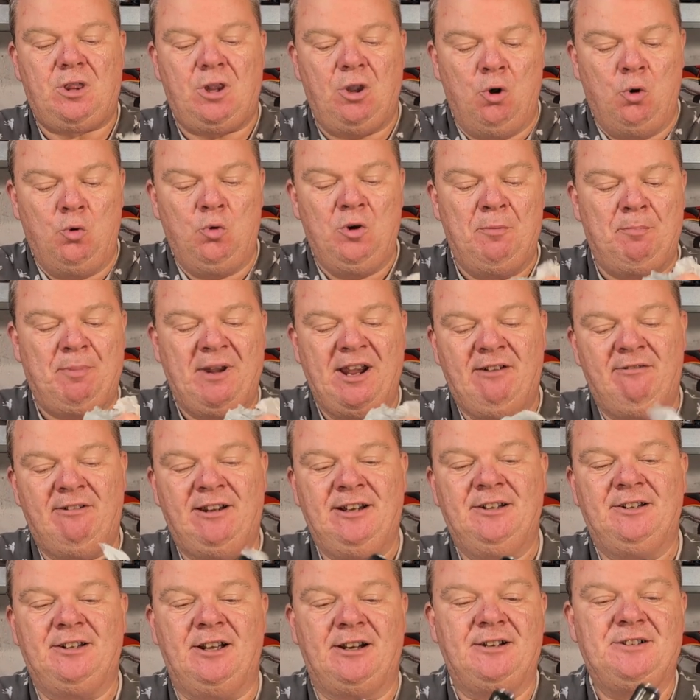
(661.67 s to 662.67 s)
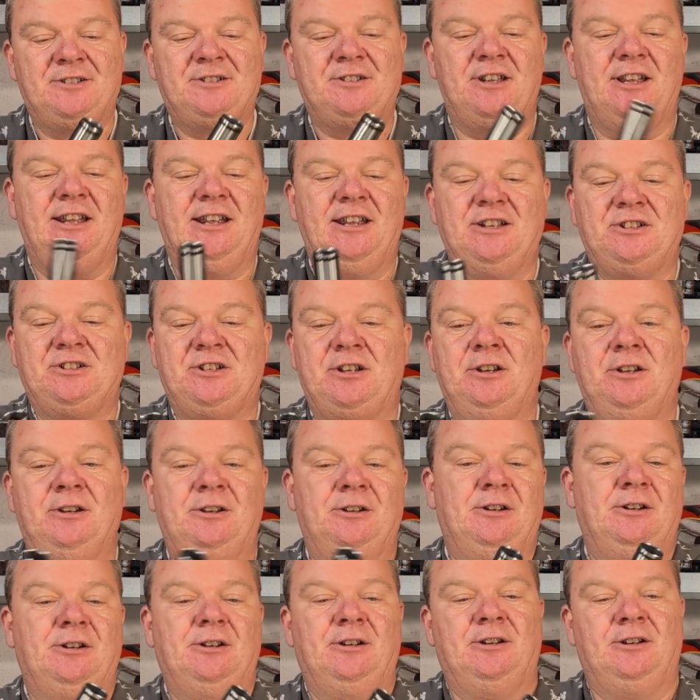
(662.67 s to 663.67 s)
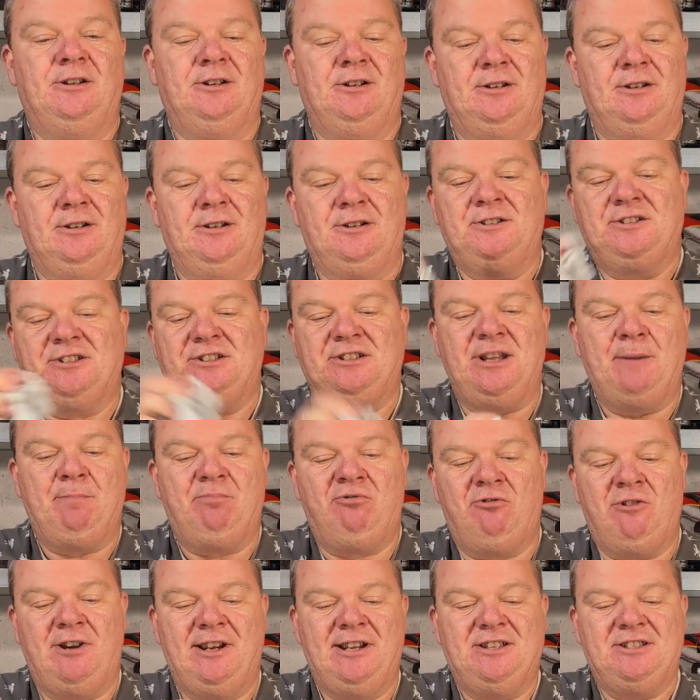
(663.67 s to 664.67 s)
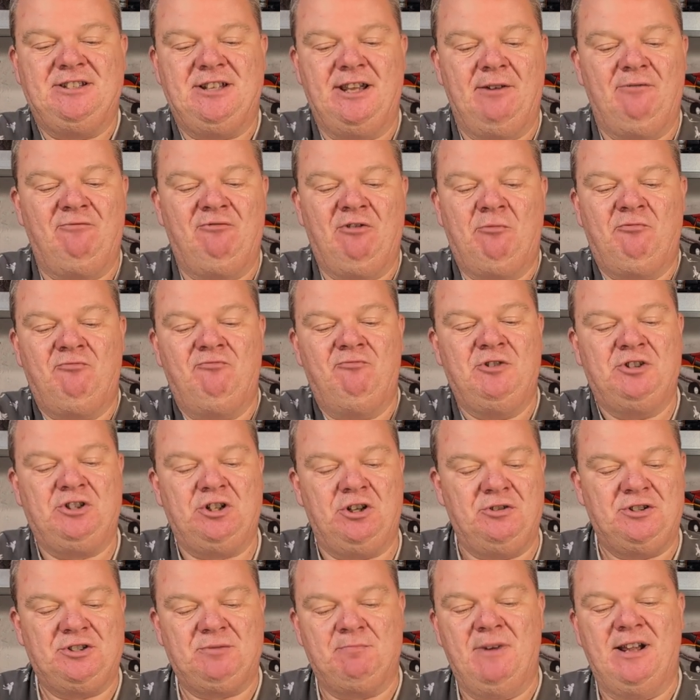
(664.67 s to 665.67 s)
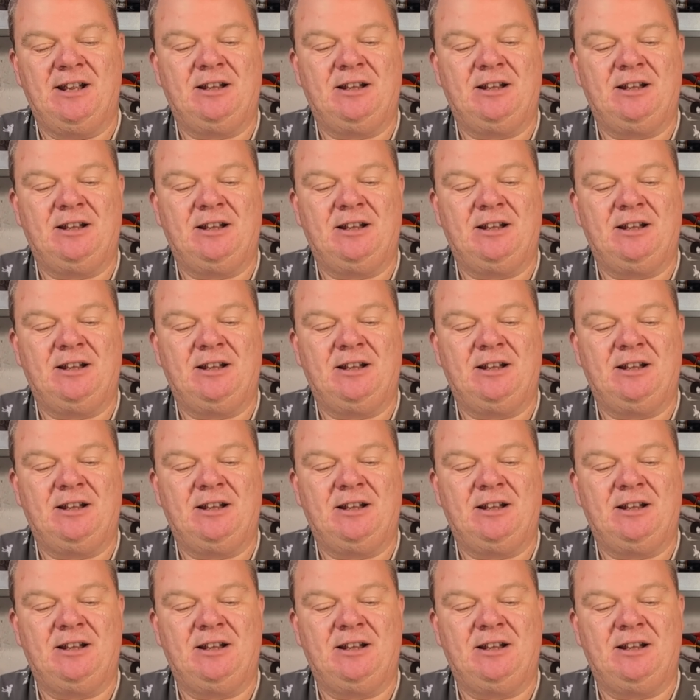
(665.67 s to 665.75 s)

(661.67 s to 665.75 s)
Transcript: All a bearing does is separate it, reduce